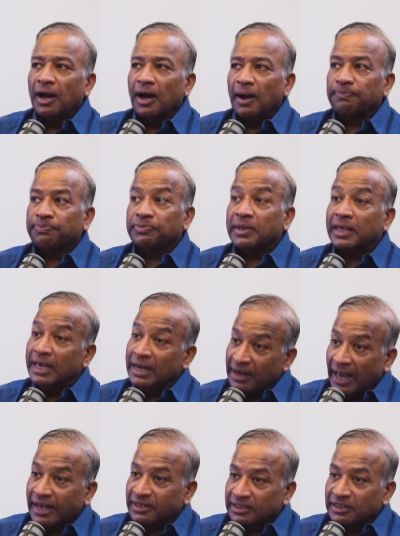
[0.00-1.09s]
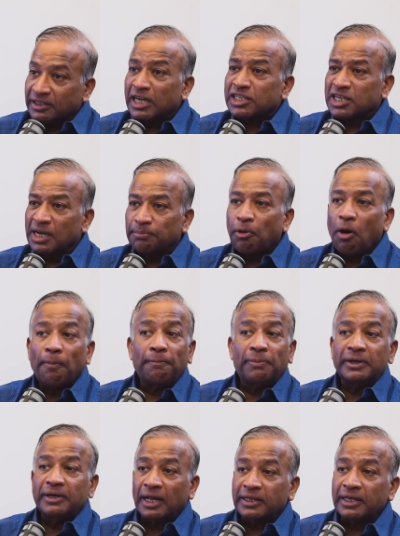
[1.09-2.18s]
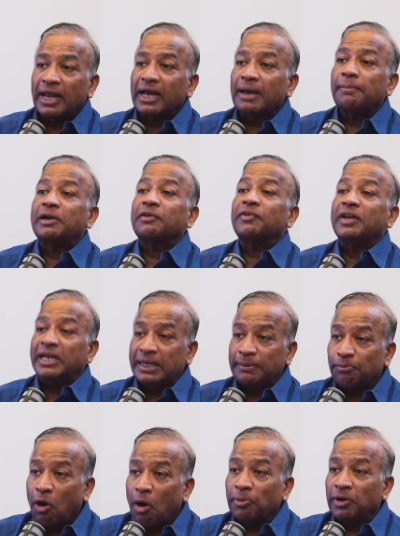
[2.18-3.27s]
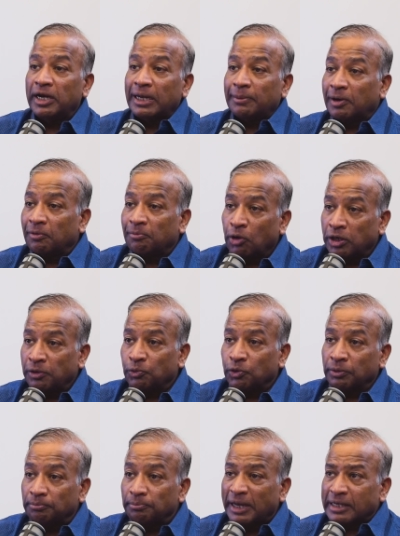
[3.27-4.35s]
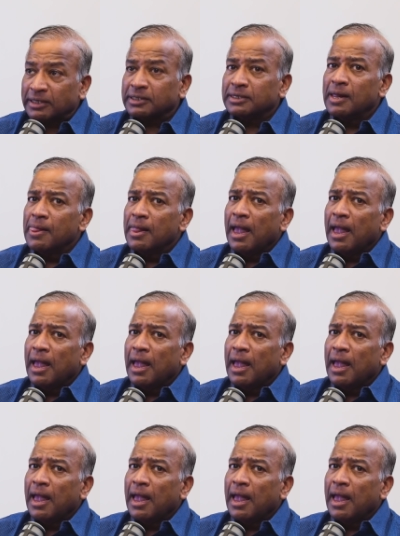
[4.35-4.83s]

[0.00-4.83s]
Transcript: Uh, he likes international pop, but nothing like a bit of indie pop, a little bit hmm. of Bollywood mix. Hmm.